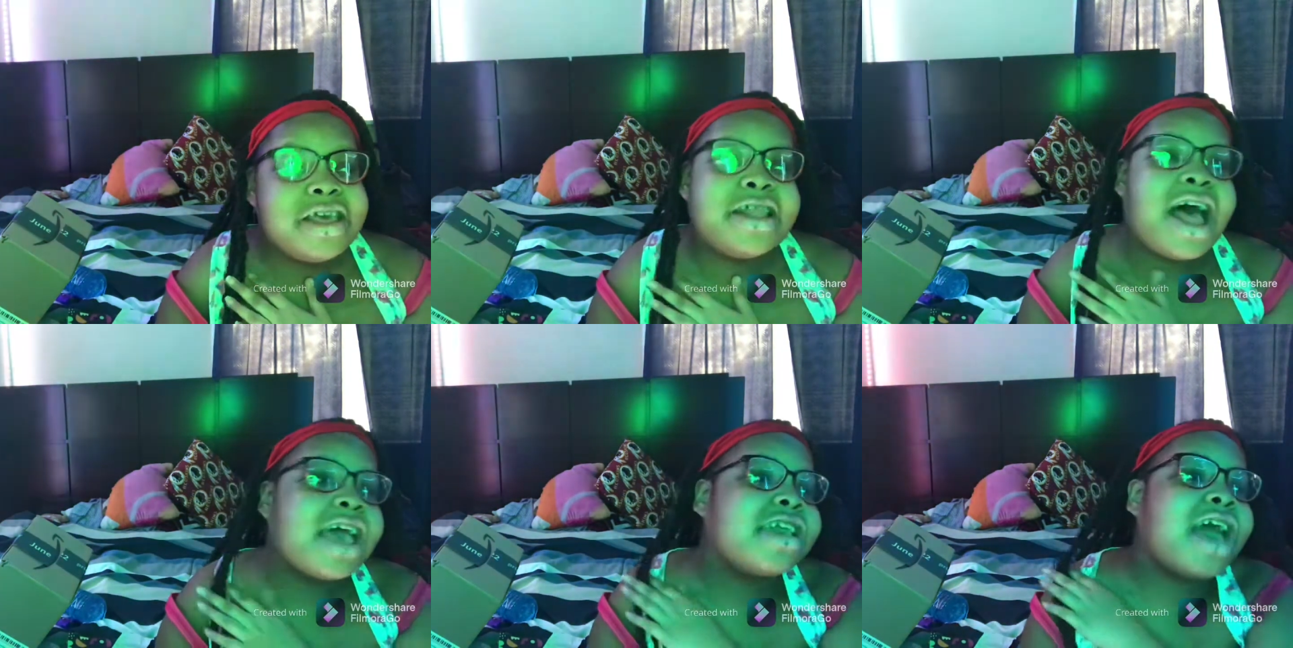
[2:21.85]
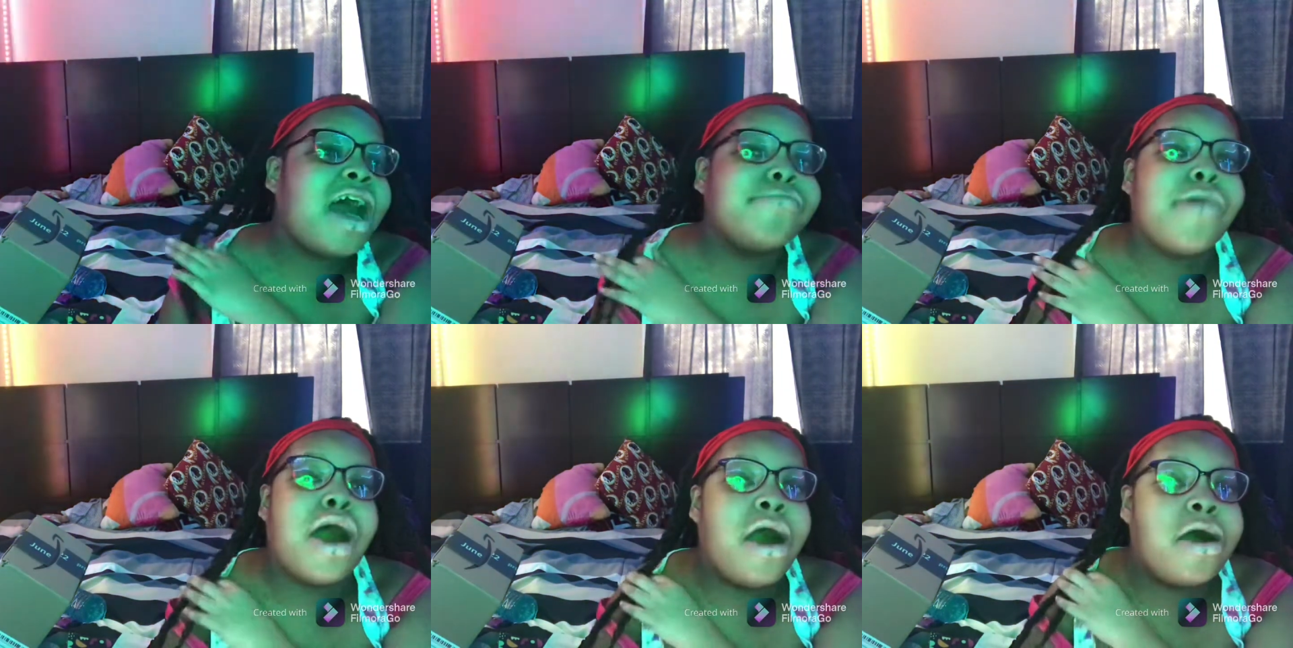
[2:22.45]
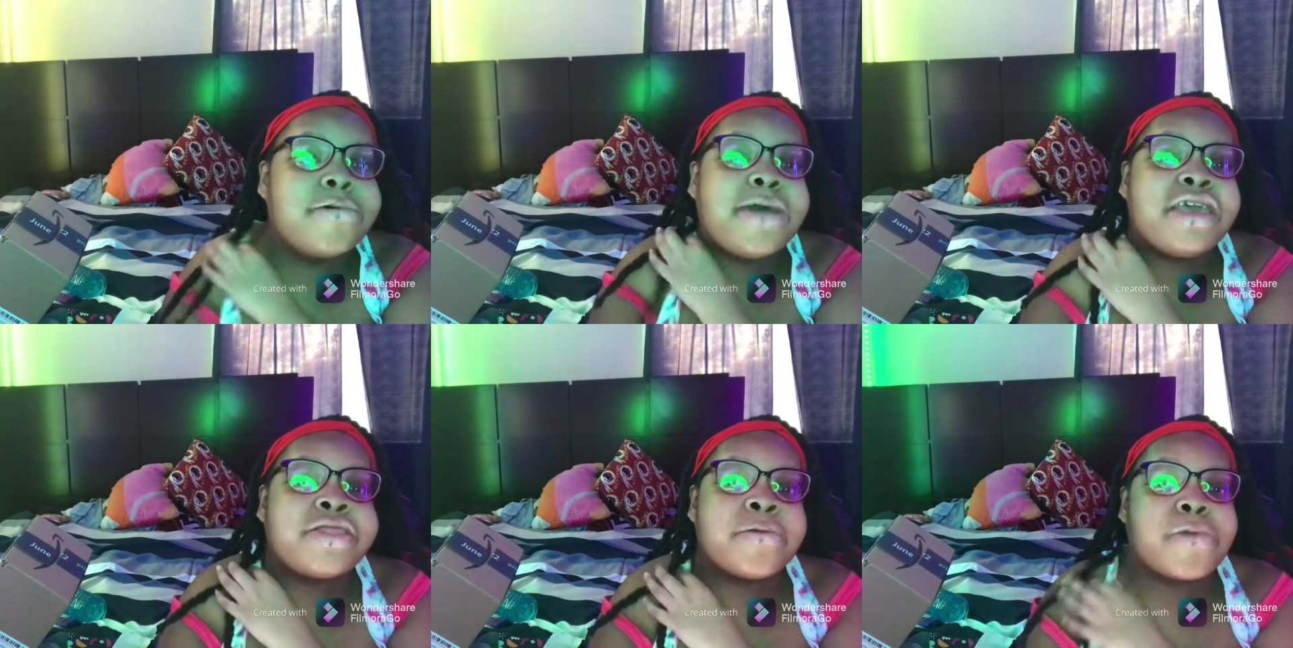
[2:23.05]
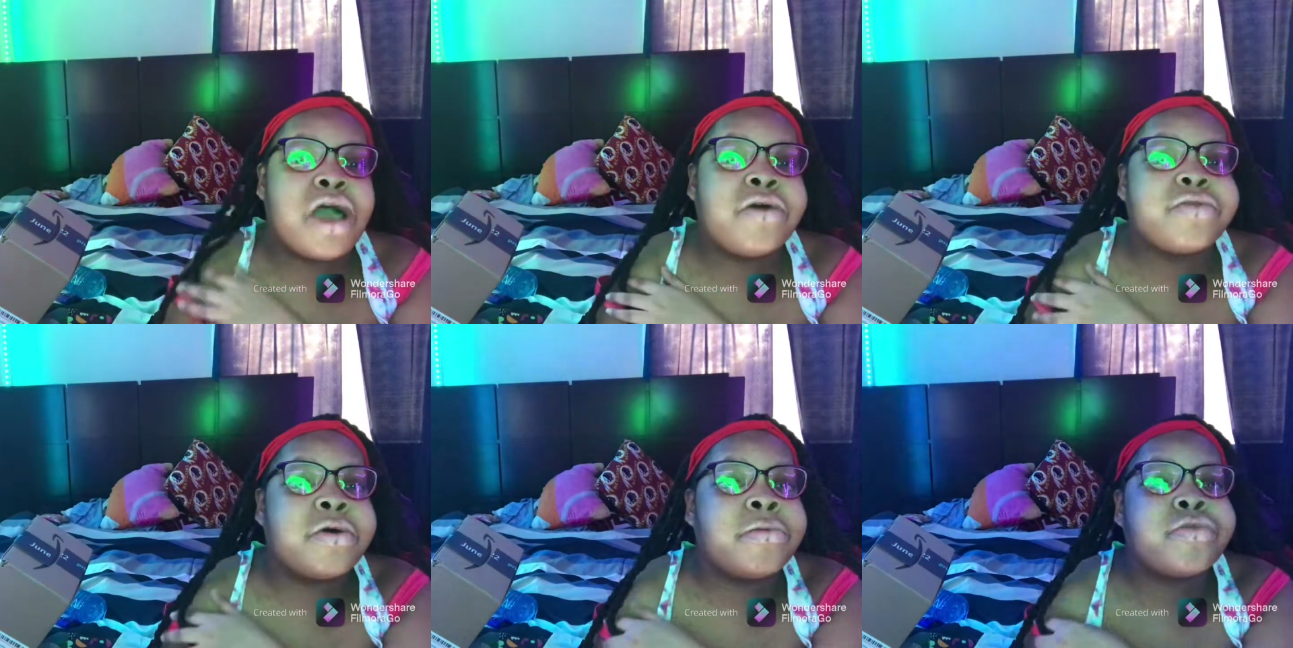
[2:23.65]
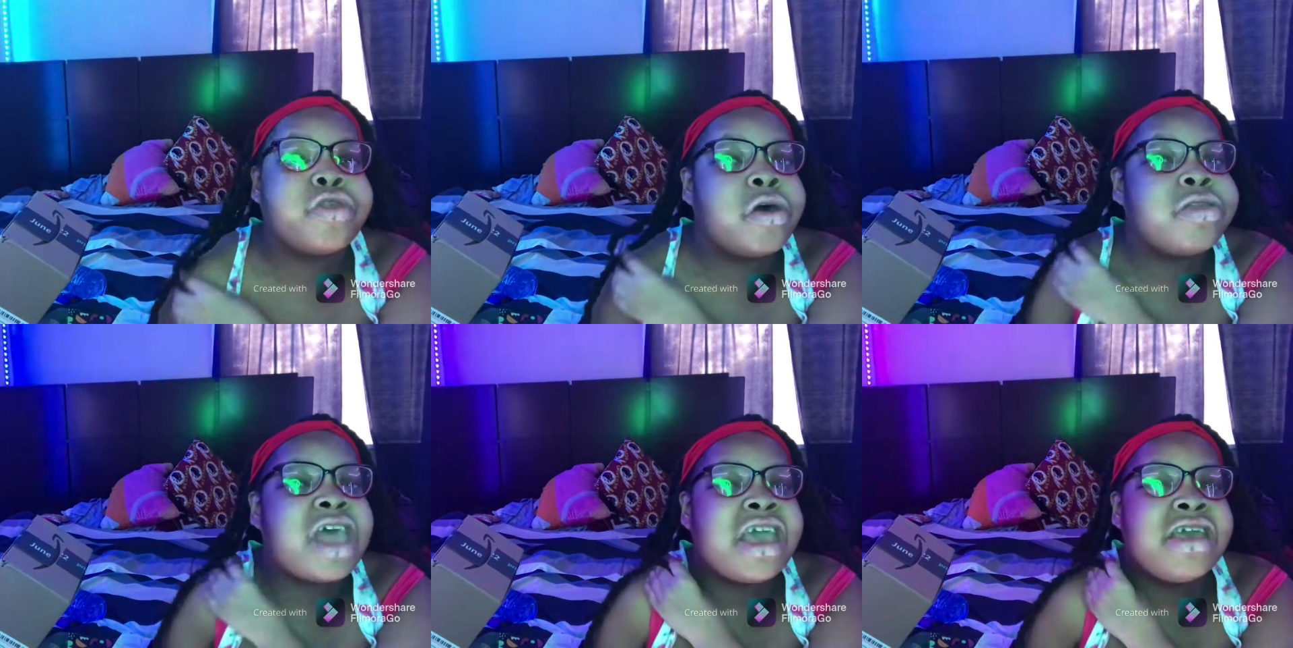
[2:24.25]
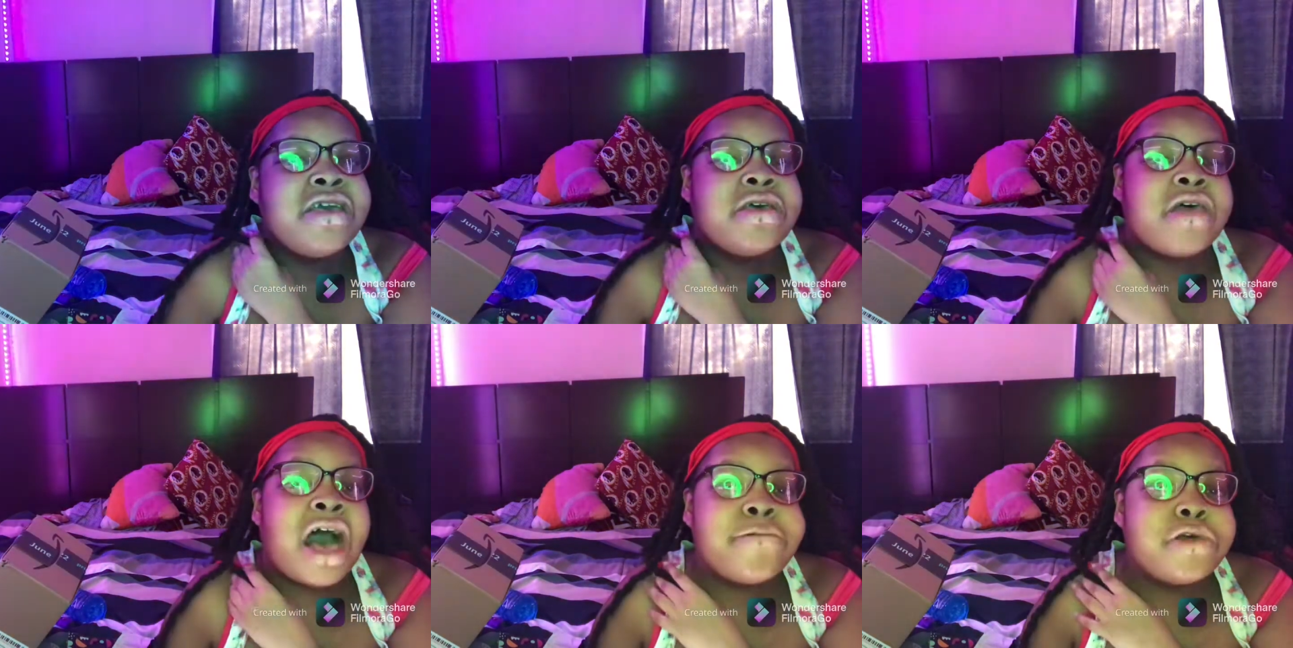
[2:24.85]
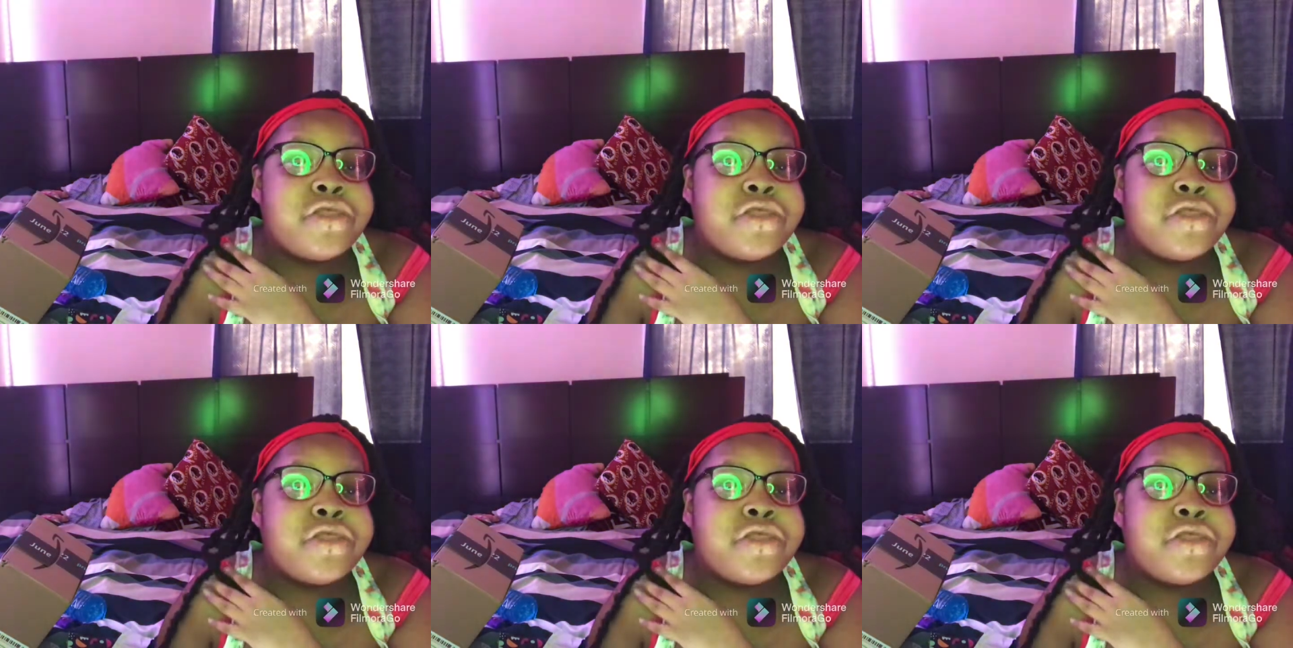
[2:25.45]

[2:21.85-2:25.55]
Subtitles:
Like, I'm always around them, so they my